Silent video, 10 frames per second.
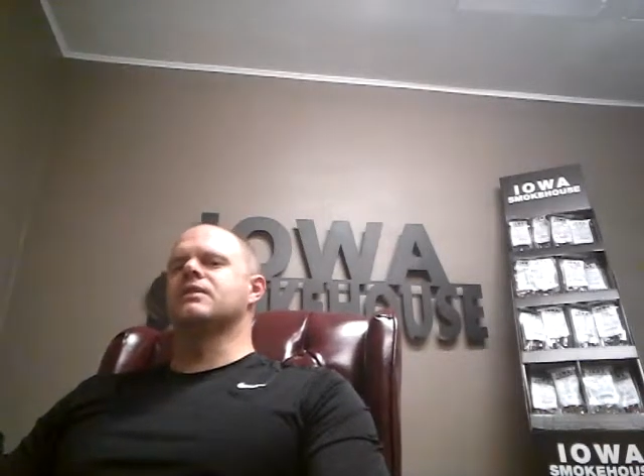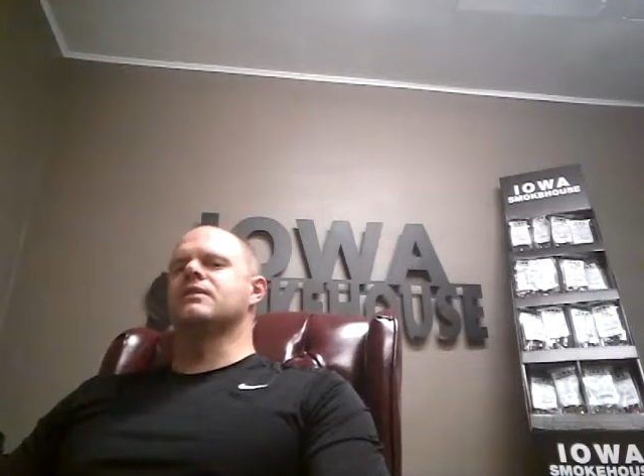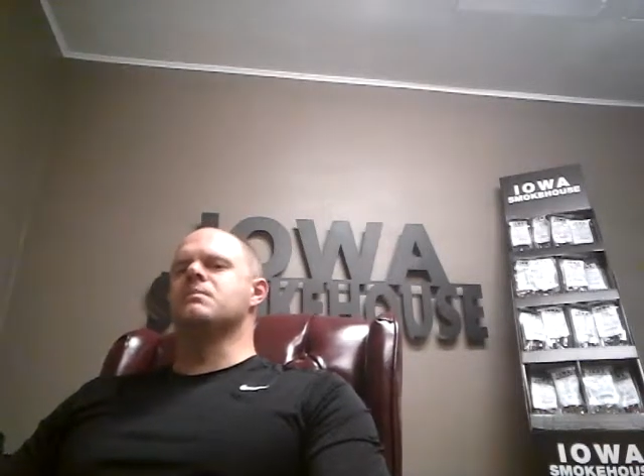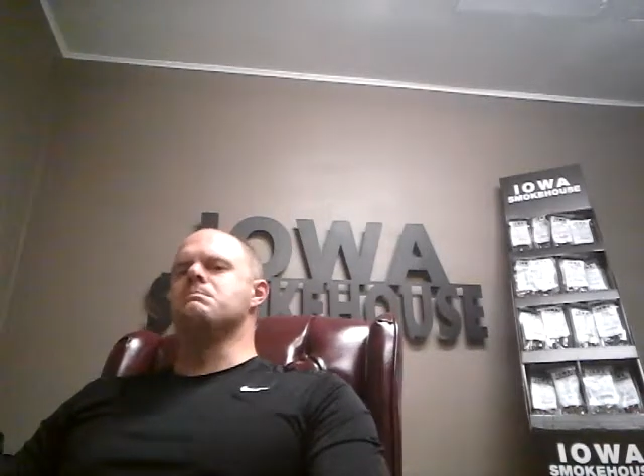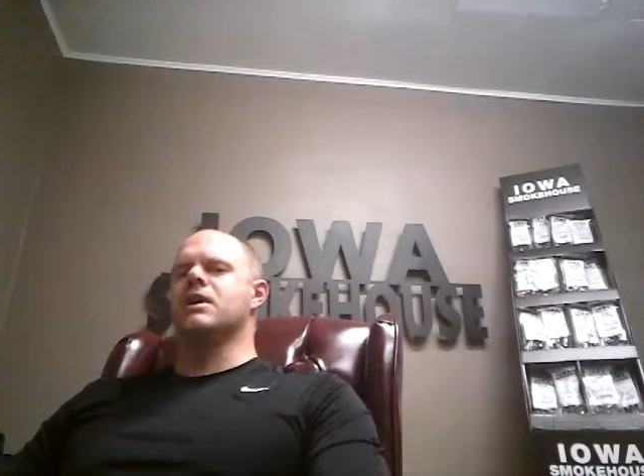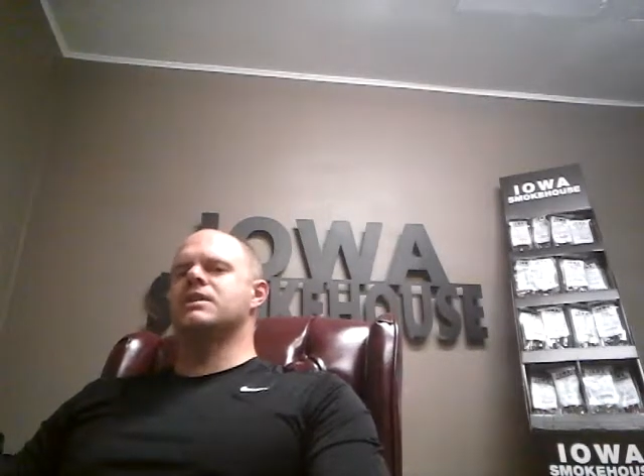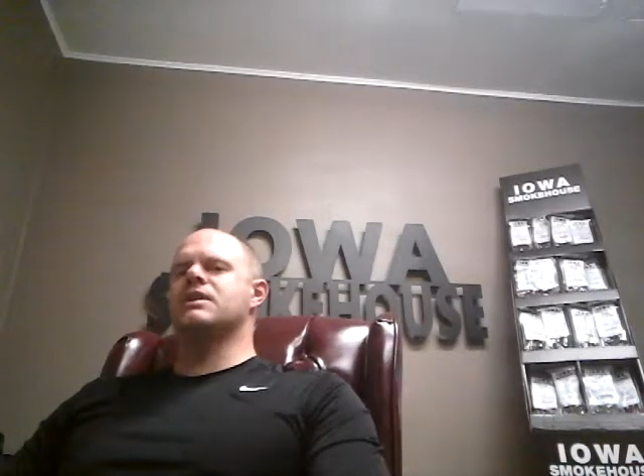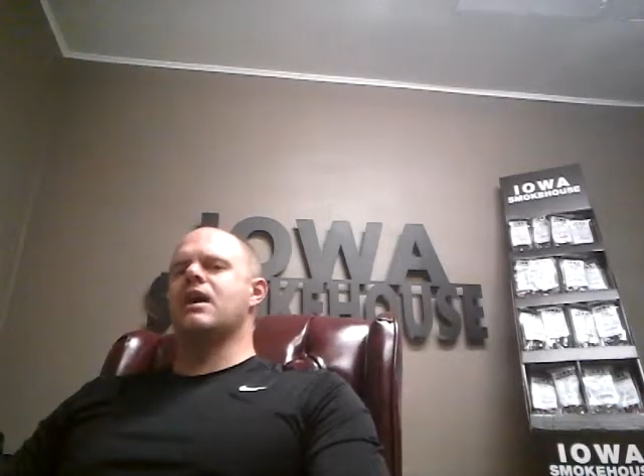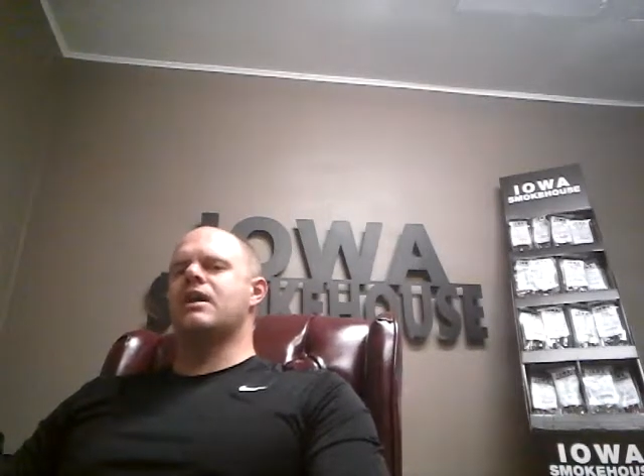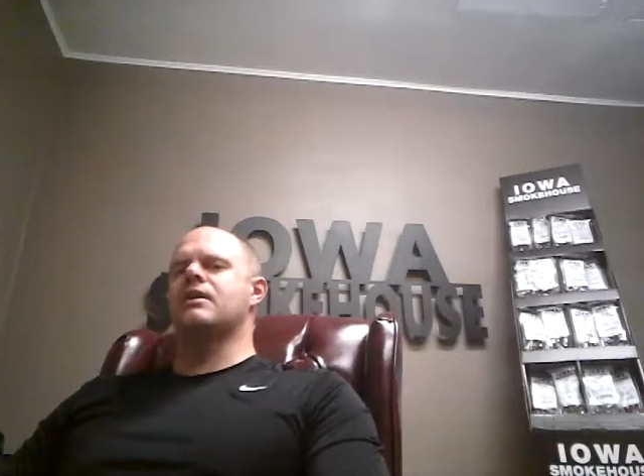It's a much
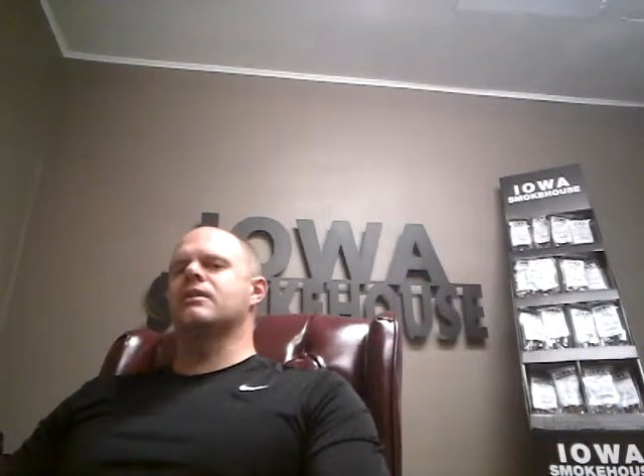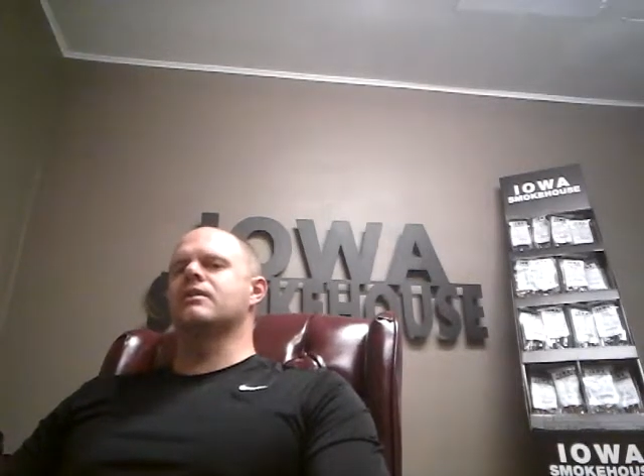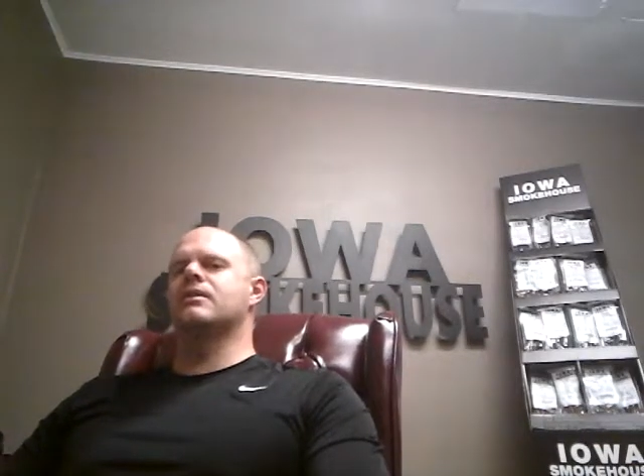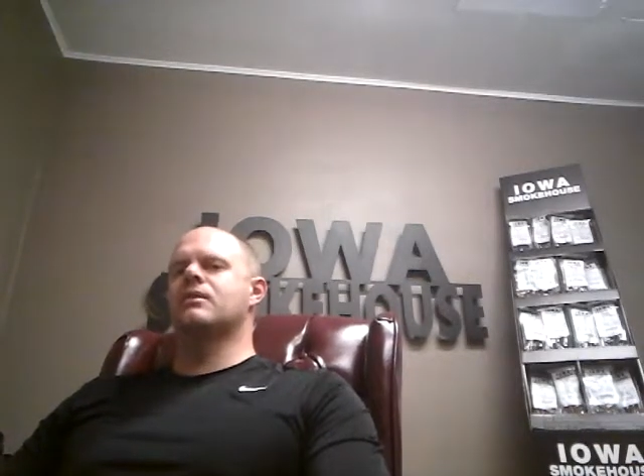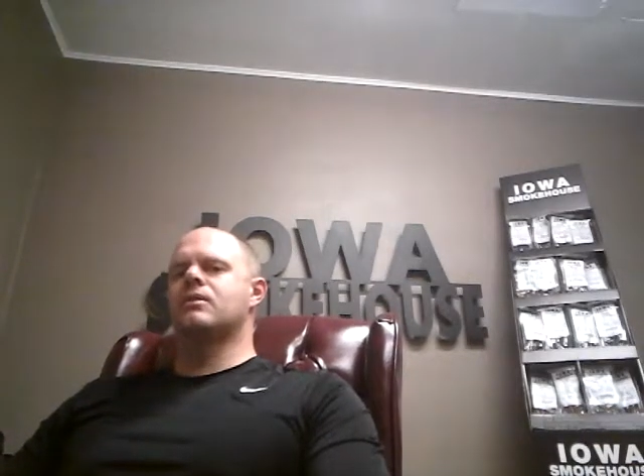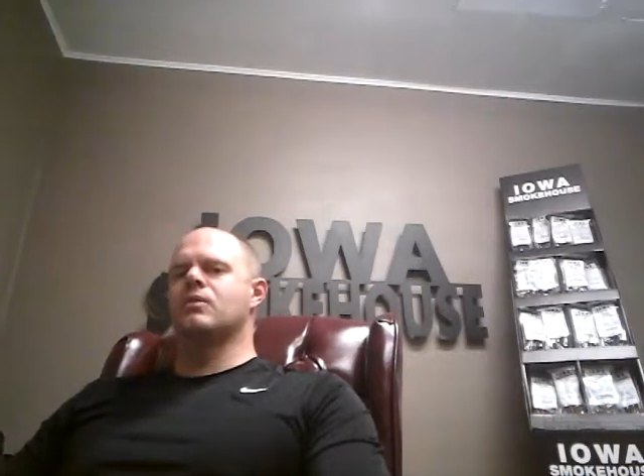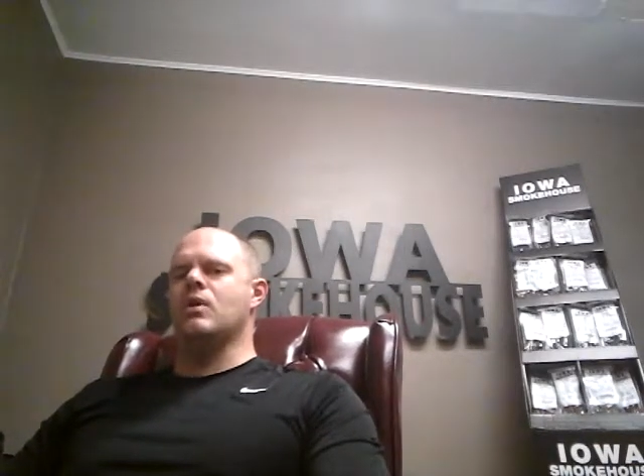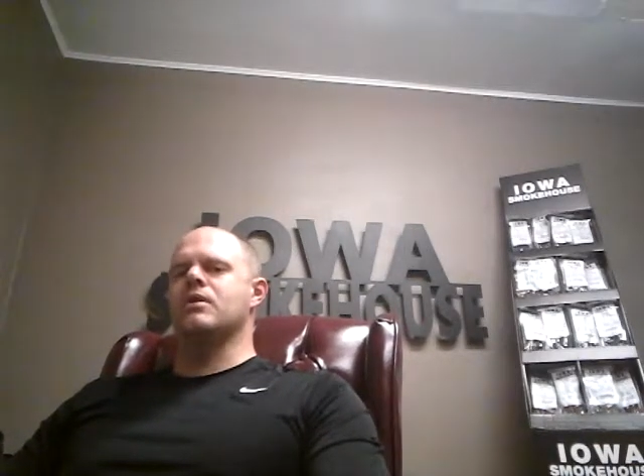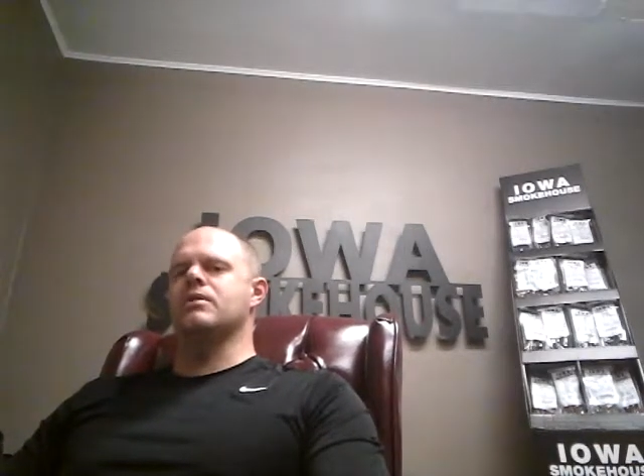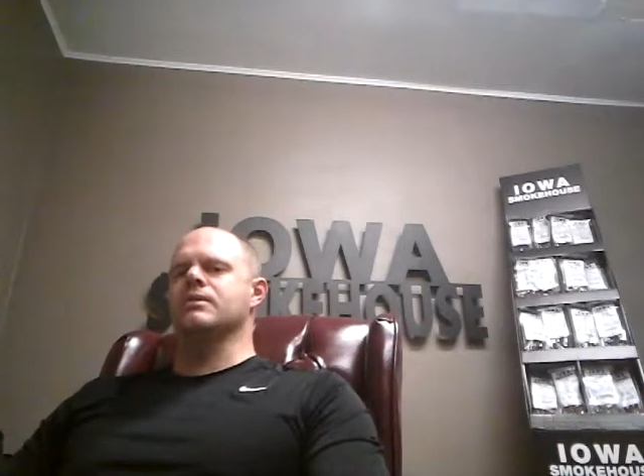higher
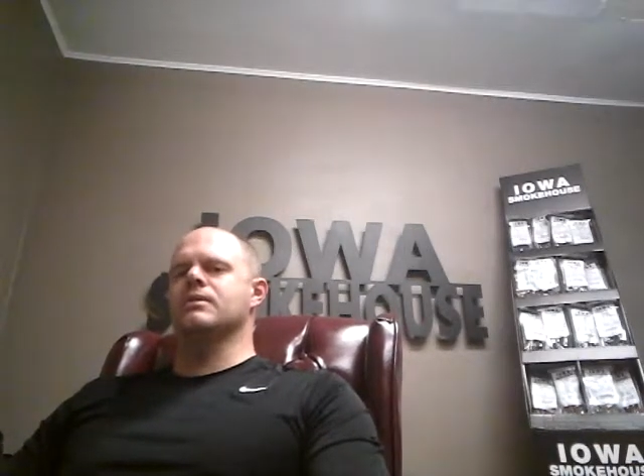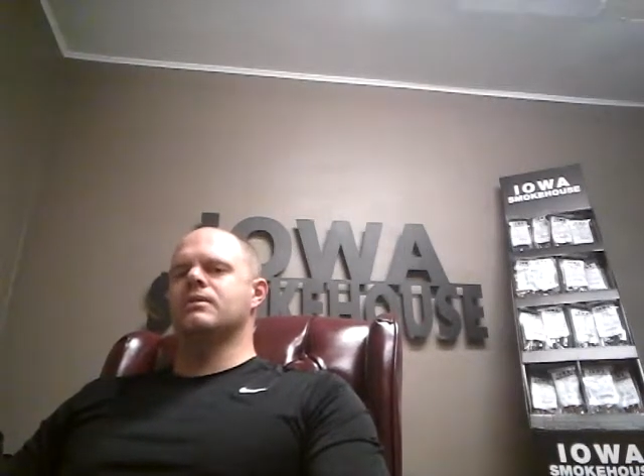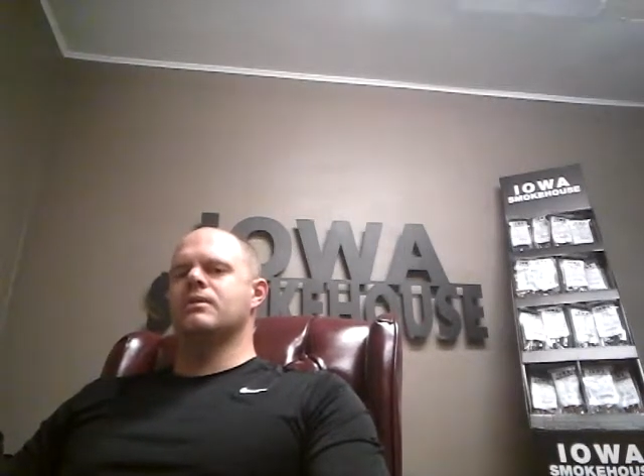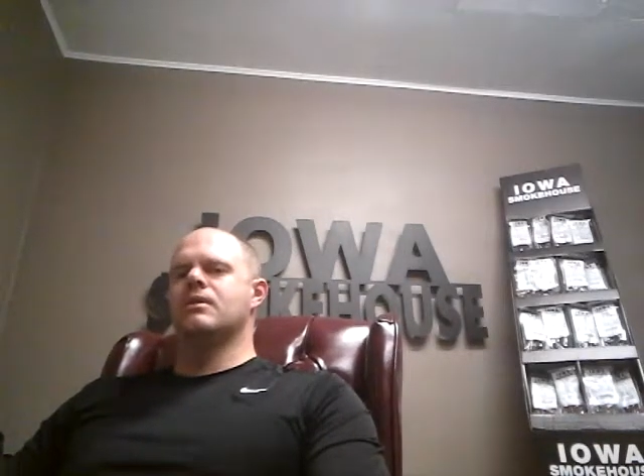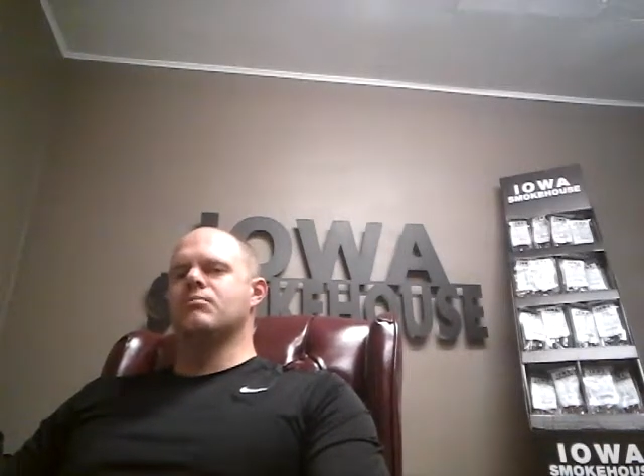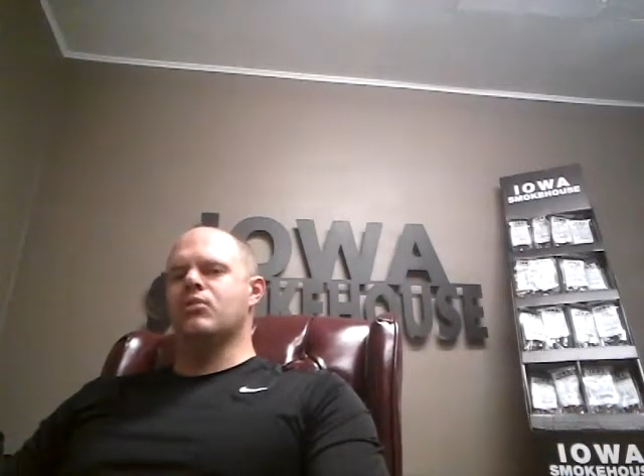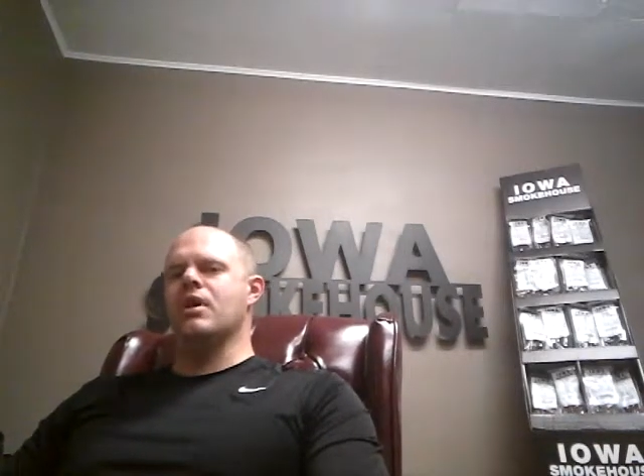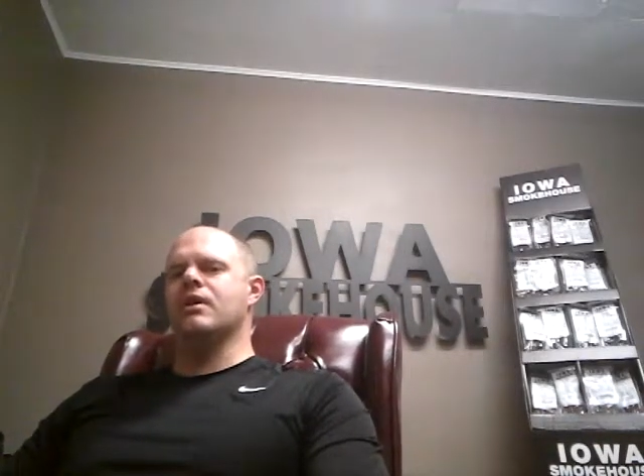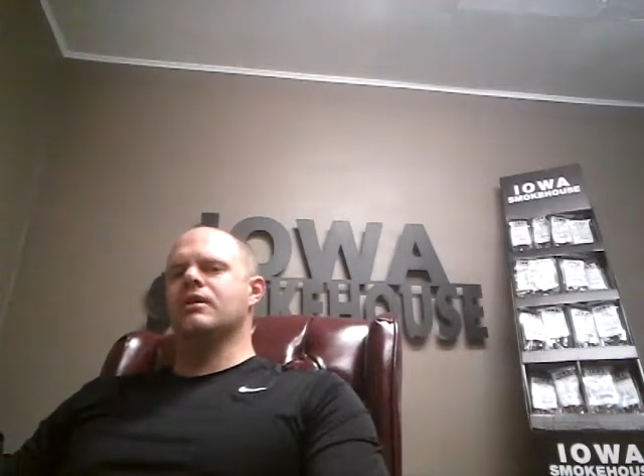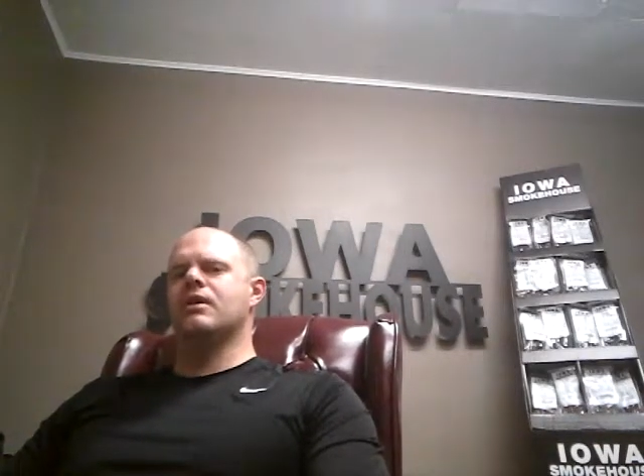quality
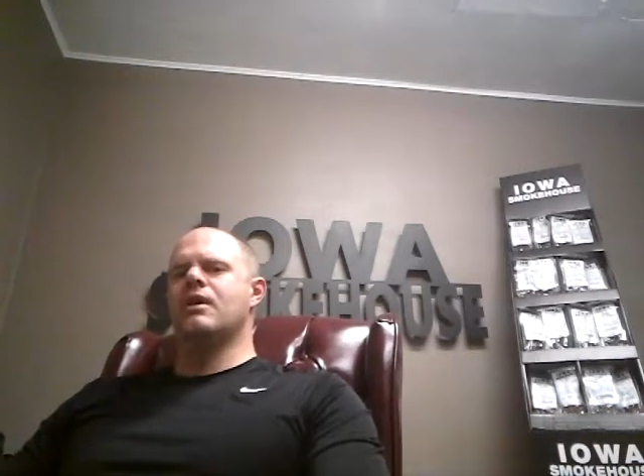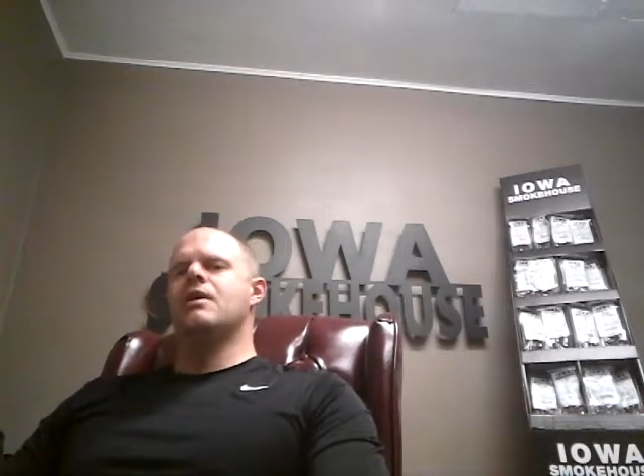product.